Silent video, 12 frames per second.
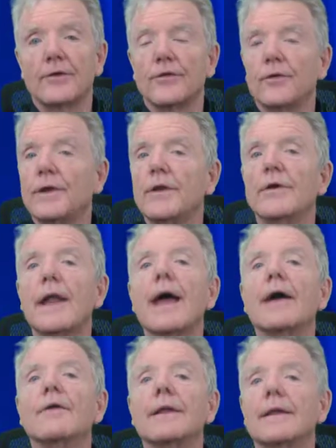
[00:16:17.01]
So we don't
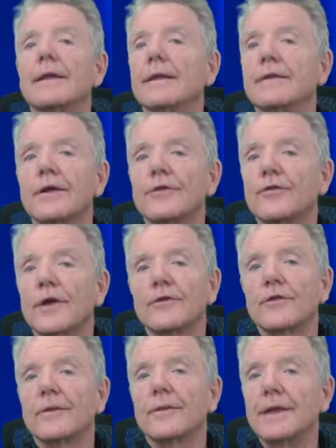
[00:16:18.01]
have it. The
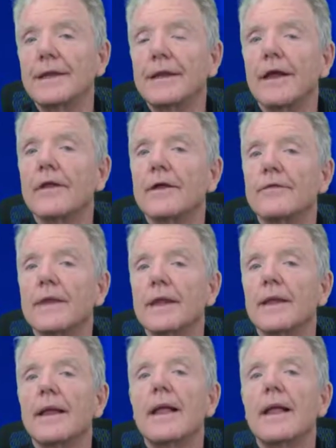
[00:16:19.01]
construction detail of the